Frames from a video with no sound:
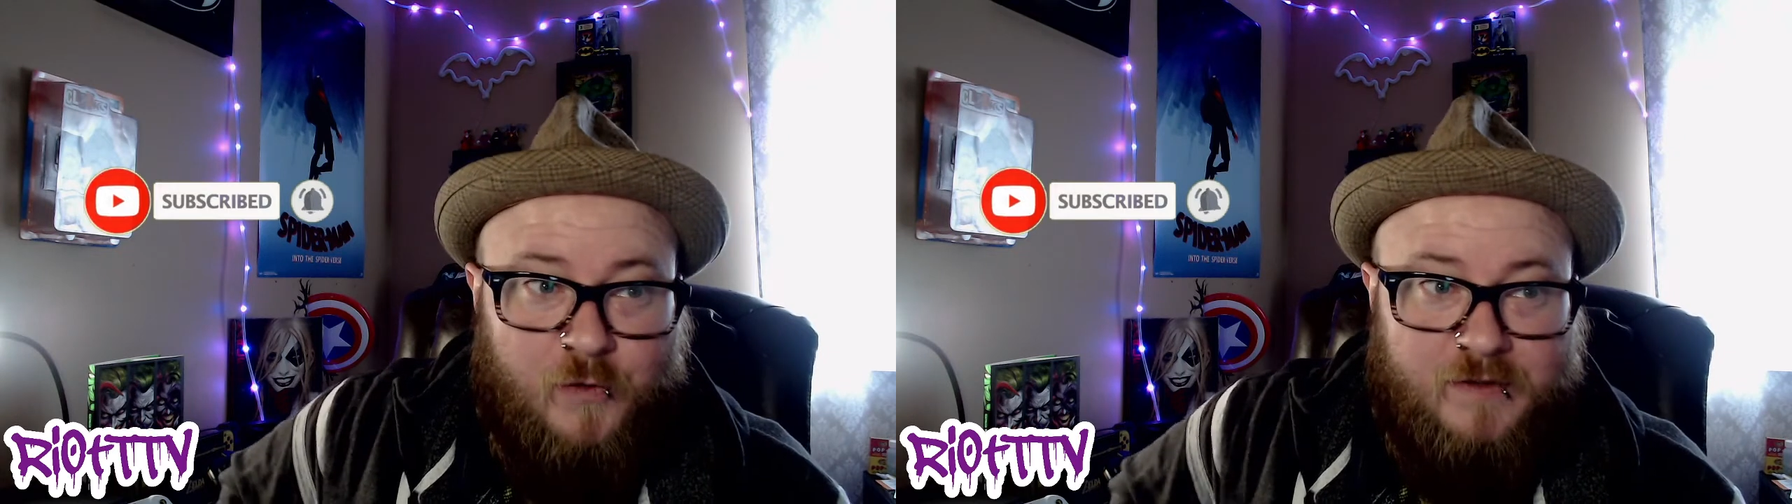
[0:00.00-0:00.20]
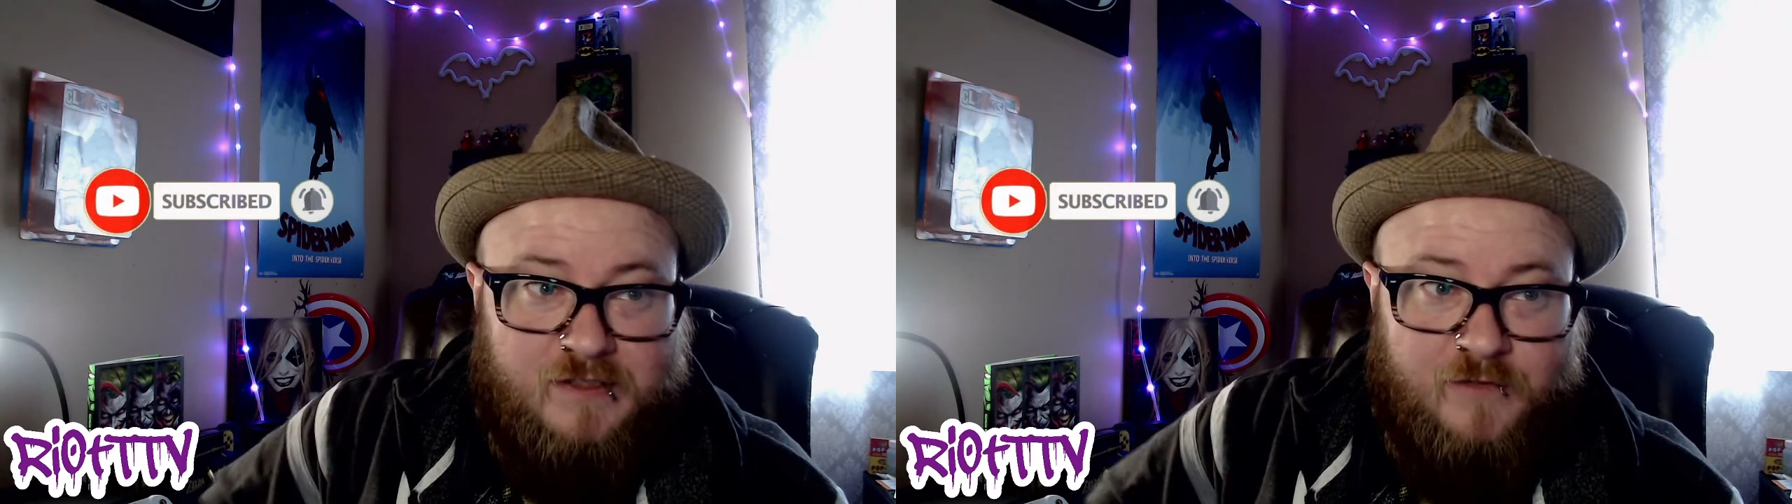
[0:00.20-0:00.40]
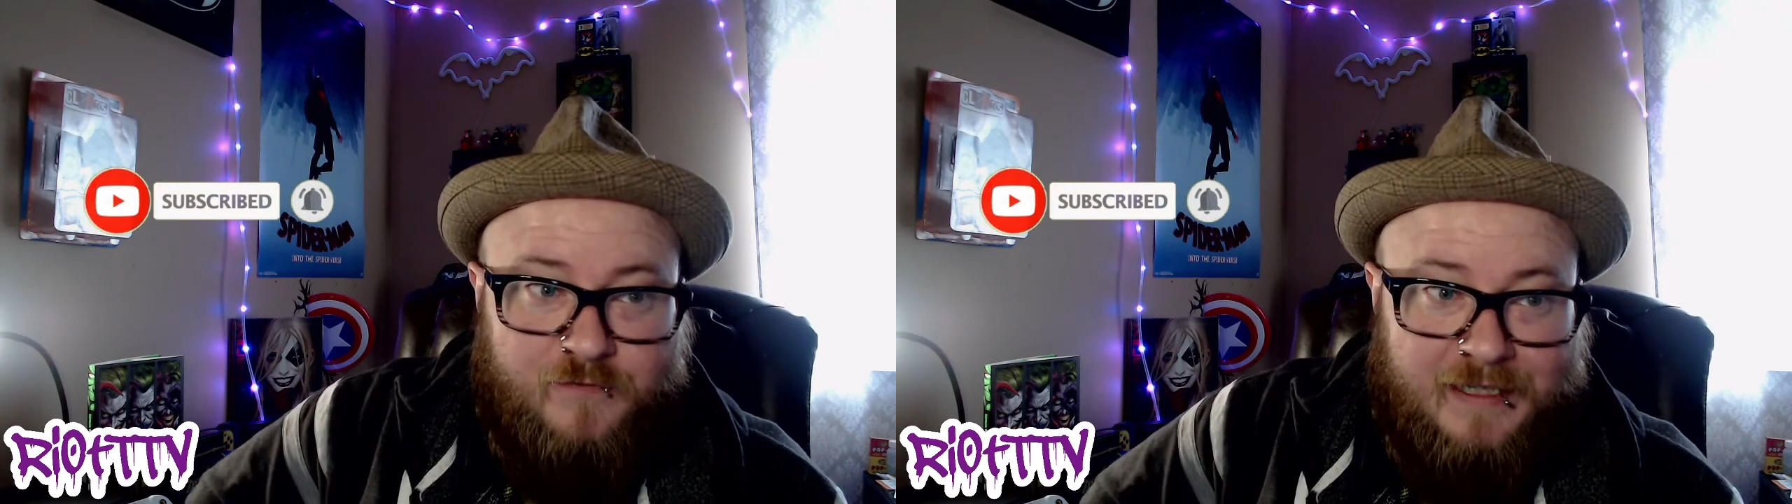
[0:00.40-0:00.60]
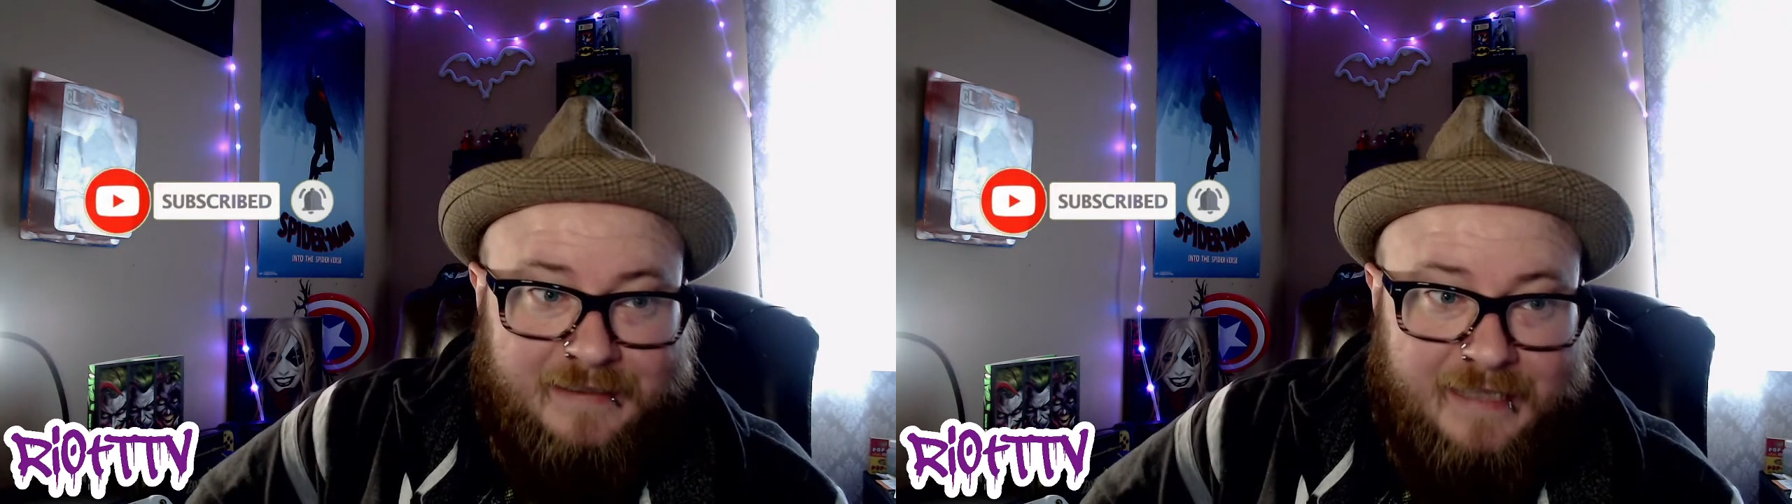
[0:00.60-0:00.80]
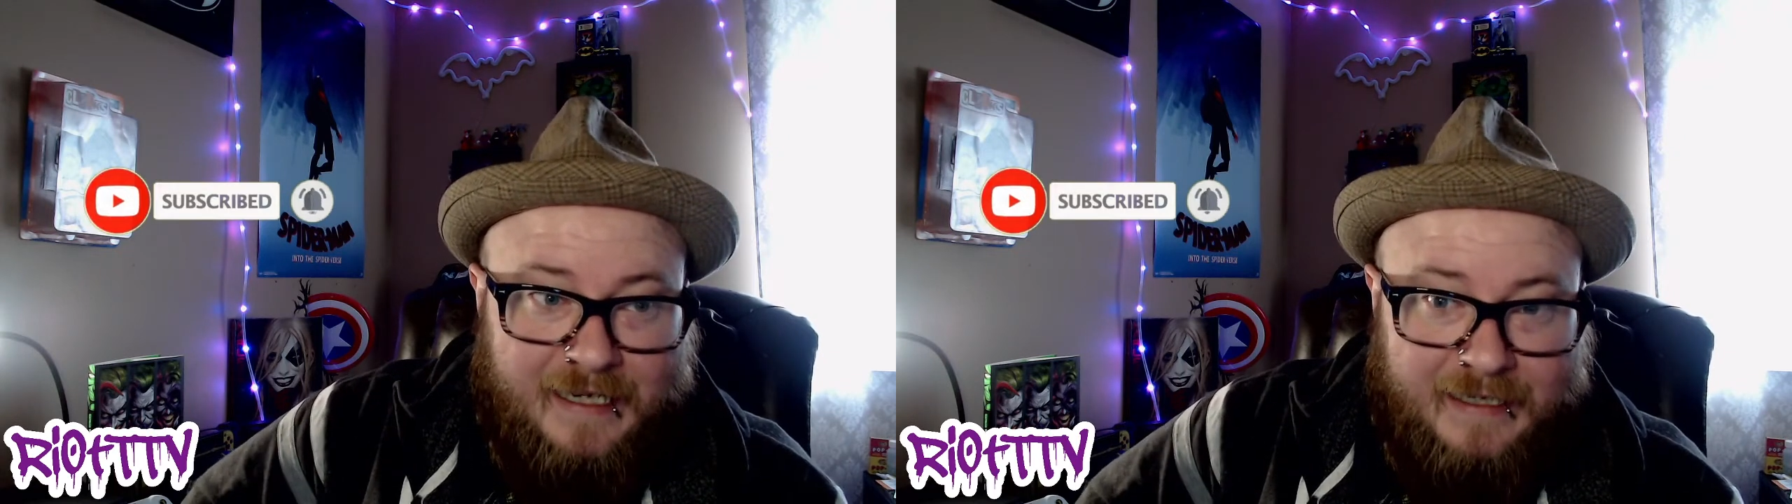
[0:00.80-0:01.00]
and stuff like
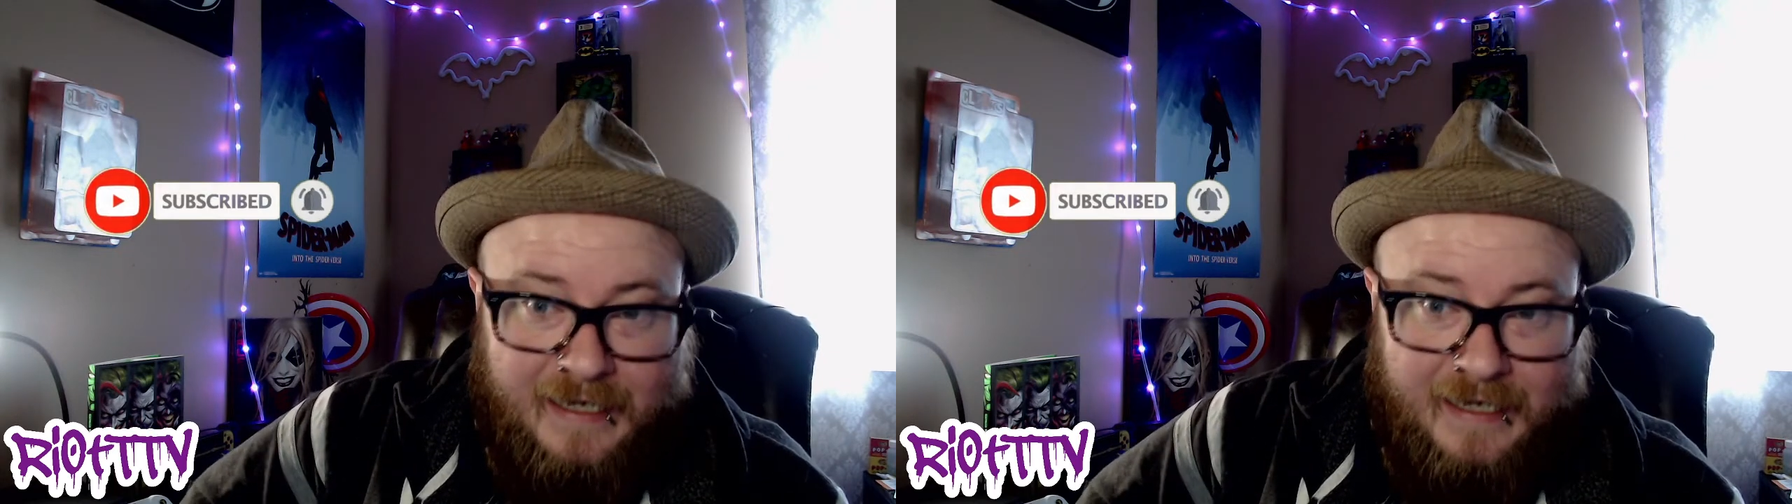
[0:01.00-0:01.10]
that.